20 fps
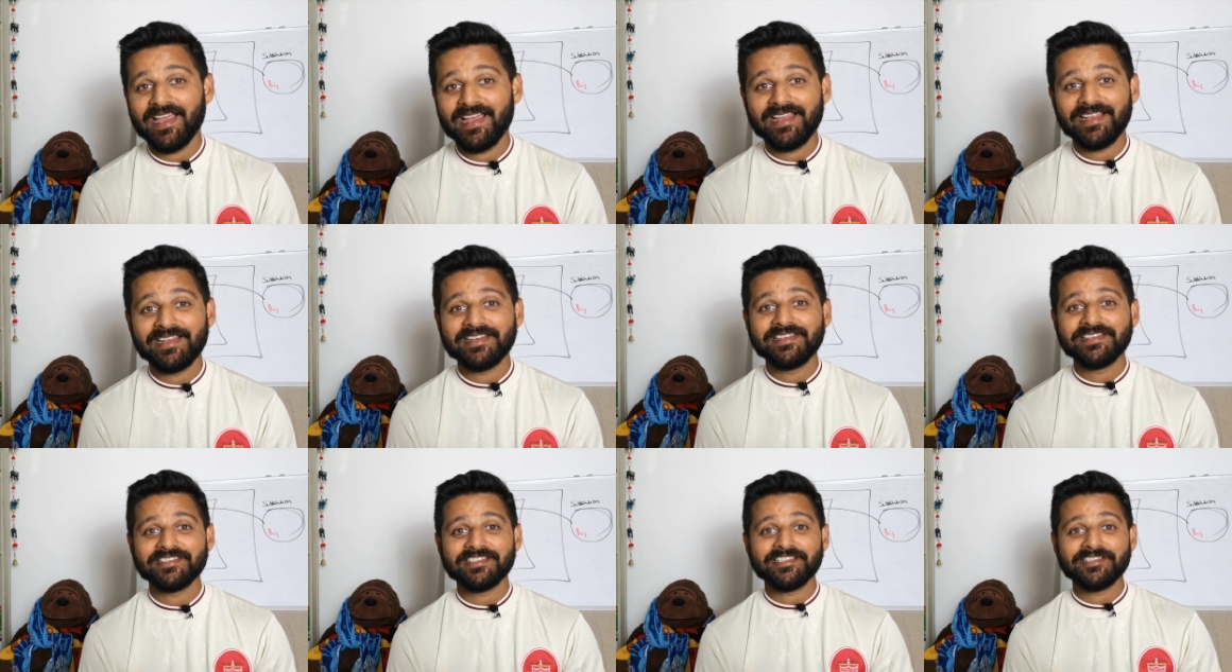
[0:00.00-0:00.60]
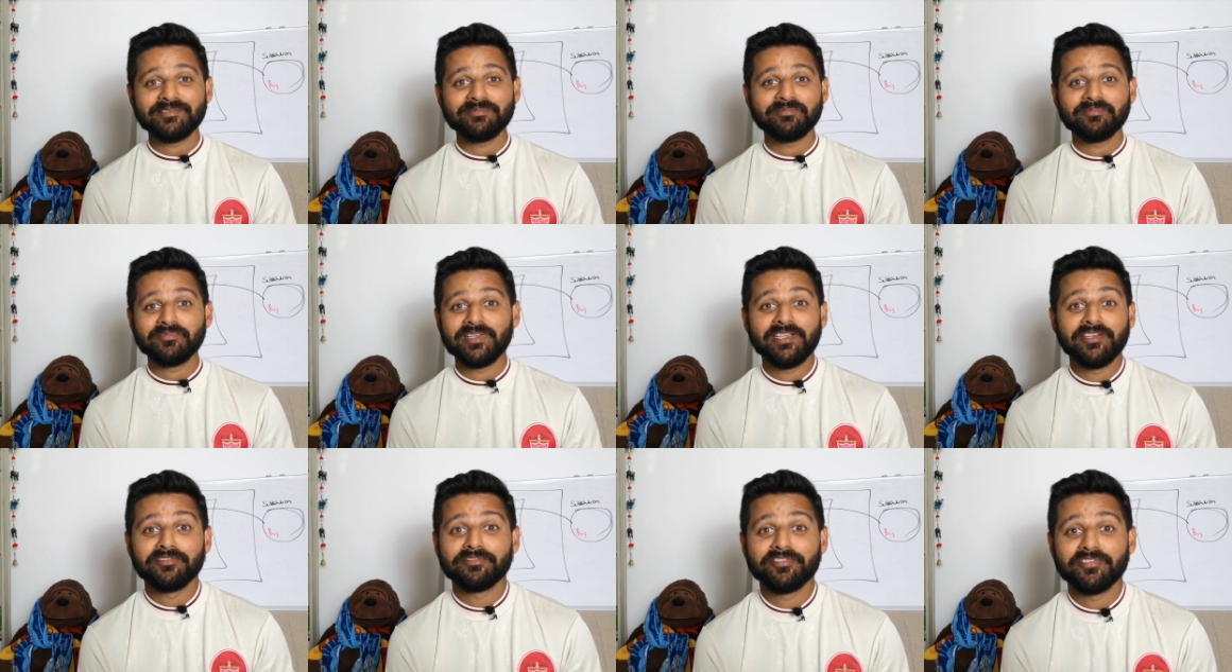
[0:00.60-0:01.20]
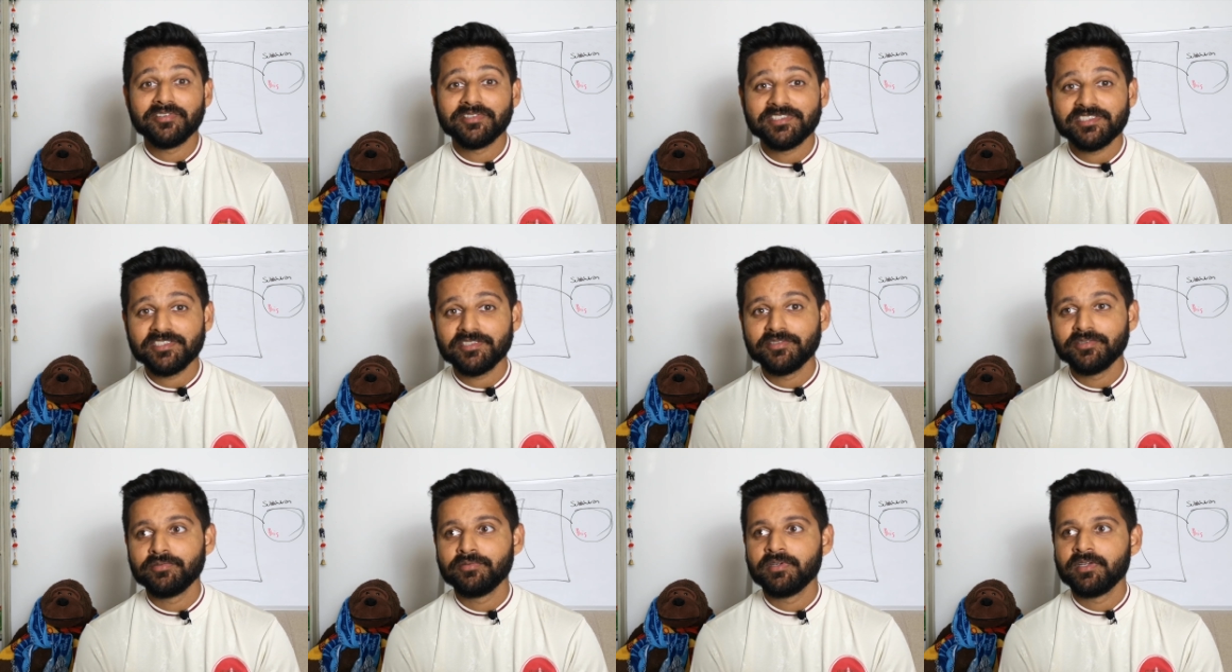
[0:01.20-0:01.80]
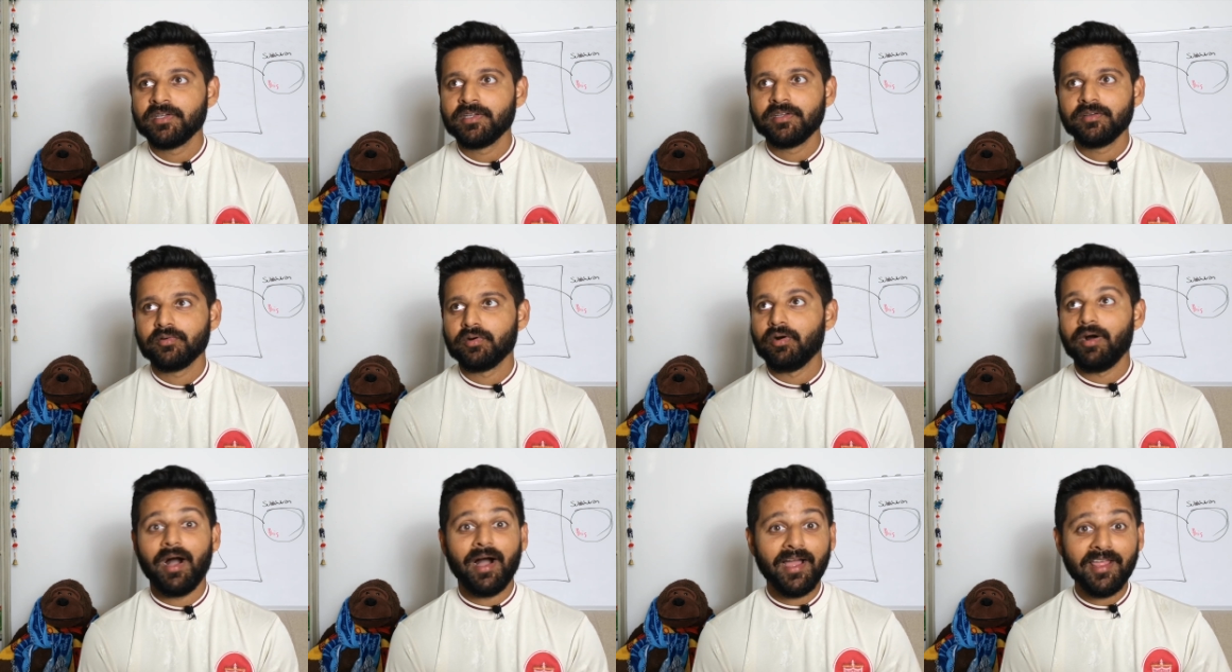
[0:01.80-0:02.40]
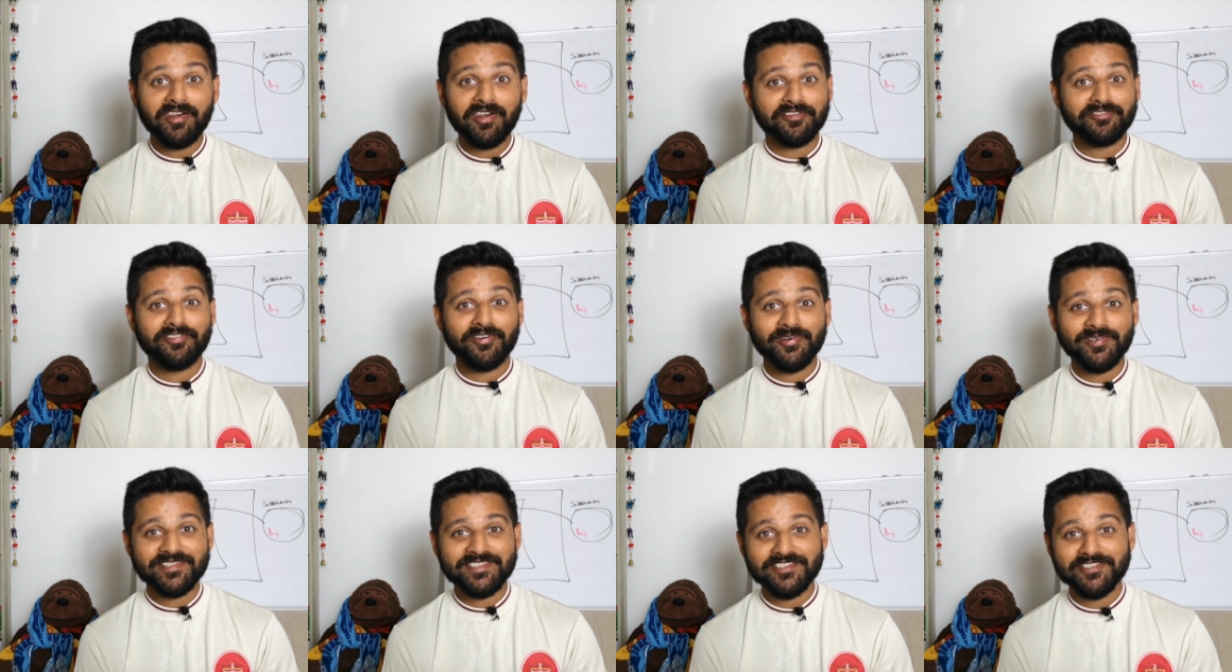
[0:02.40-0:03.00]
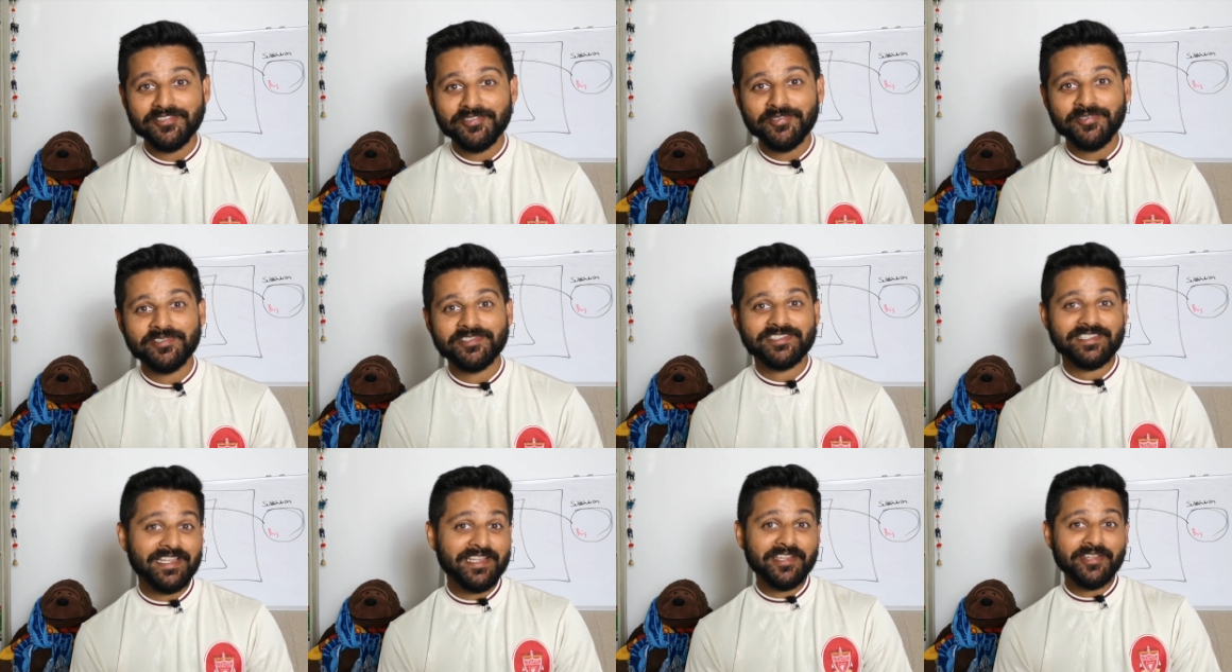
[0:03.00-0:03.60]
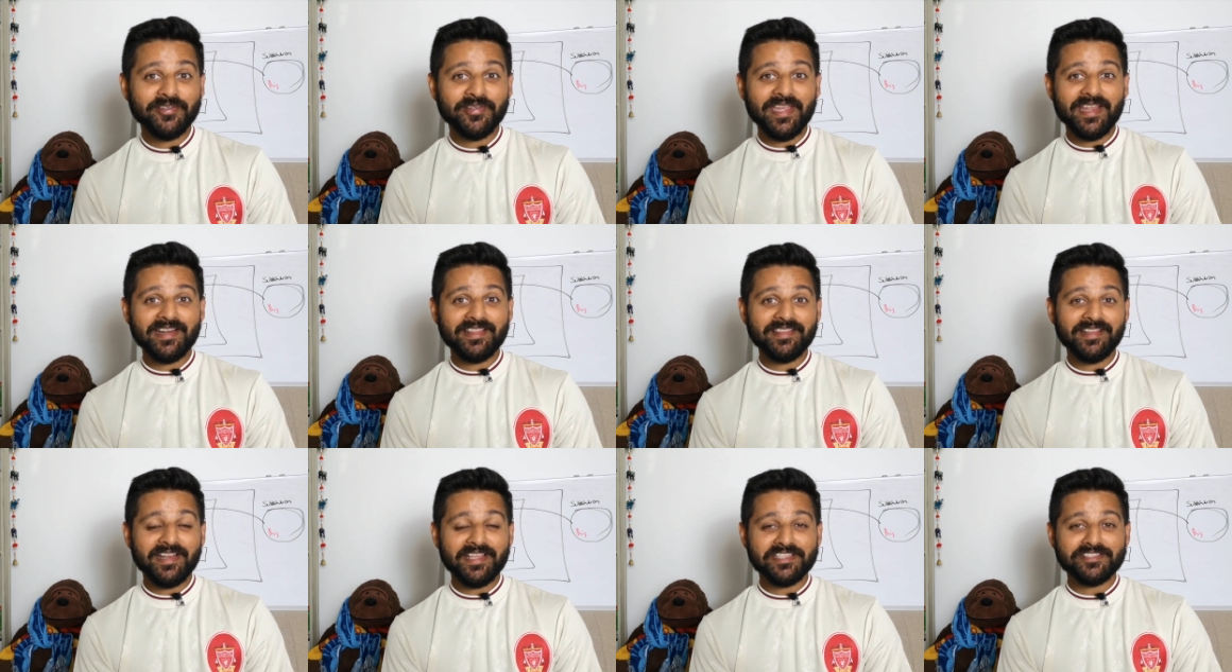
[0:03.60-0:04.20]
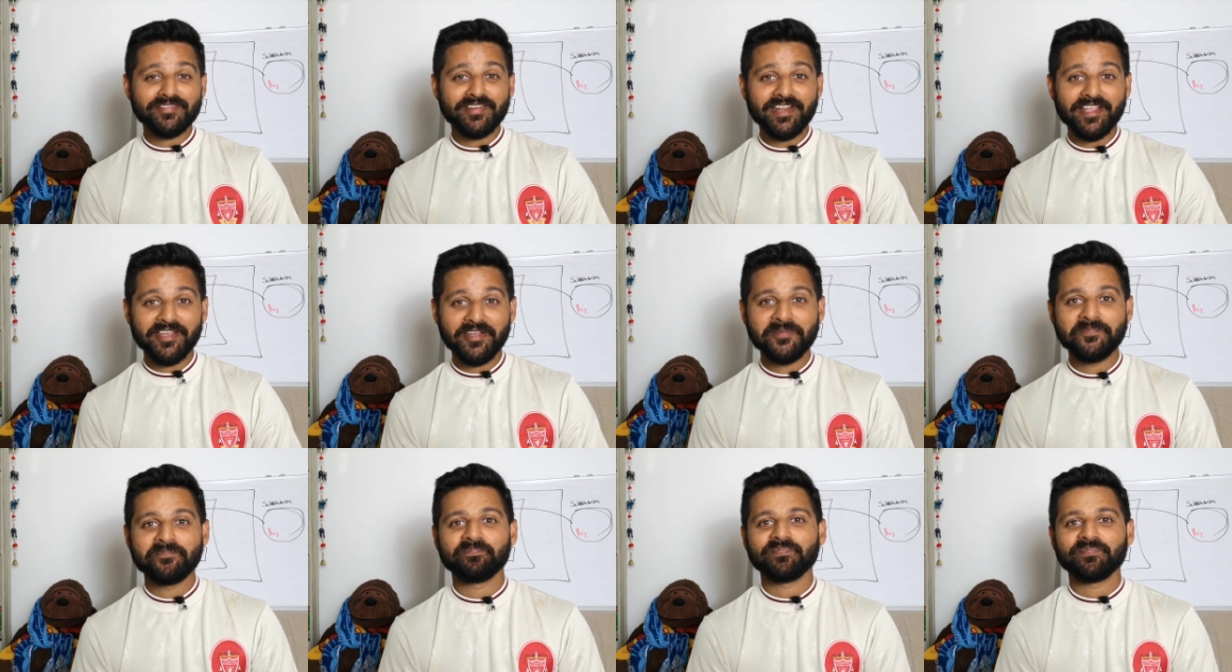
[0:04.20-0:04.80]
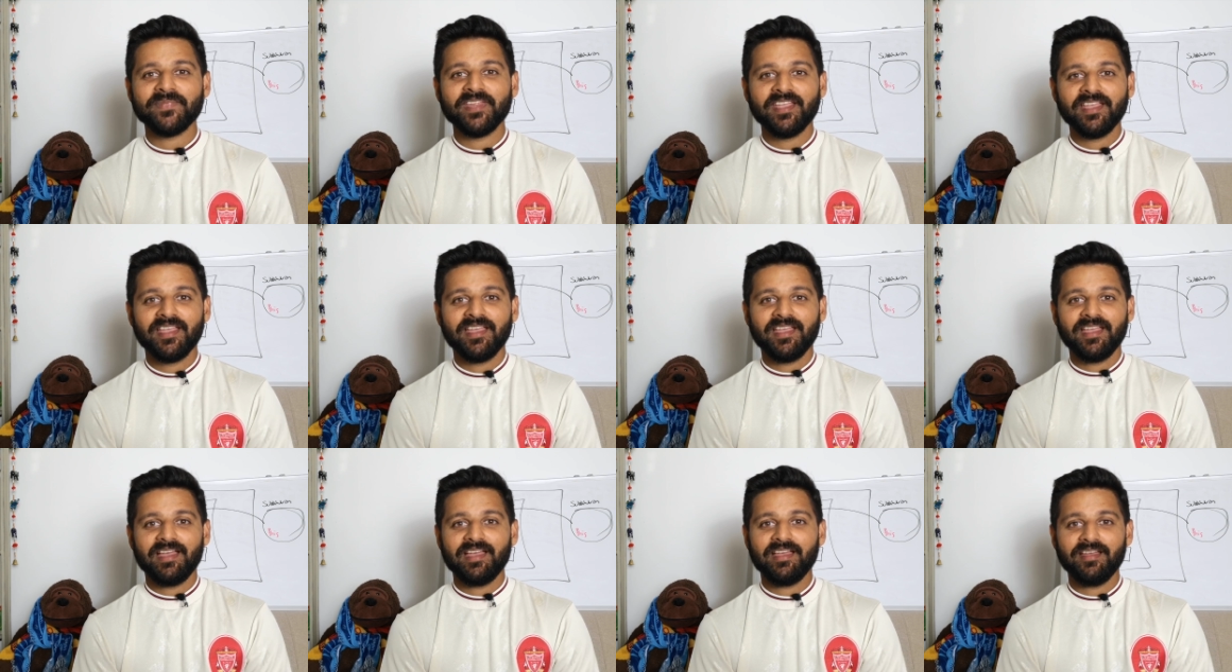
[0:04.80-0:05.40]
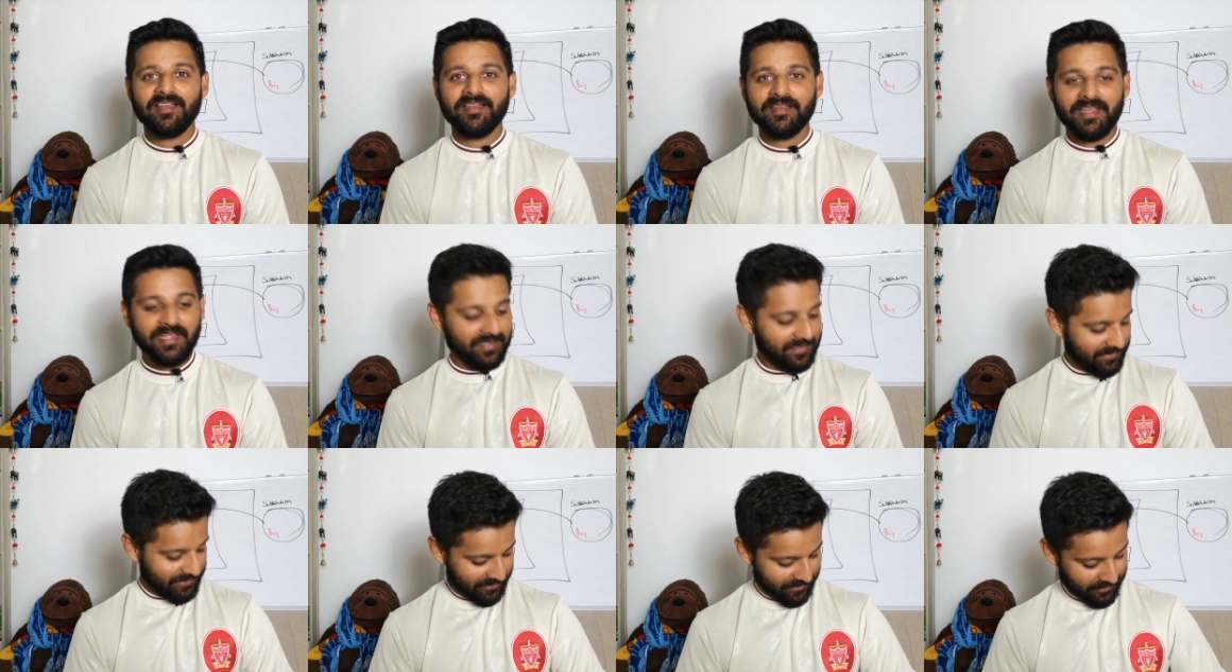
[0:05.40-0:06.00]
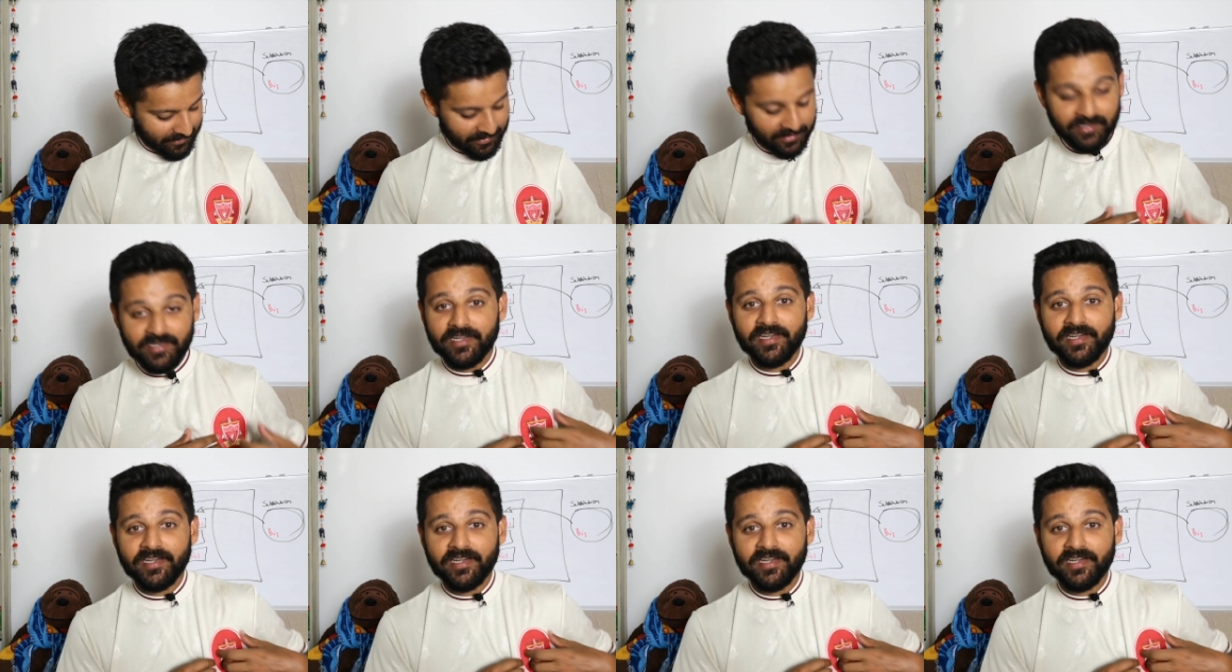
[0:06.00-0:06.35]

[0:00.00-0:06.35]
And um, we look forward to, or I look forward to seeing you again in the next video. Uh, and uh,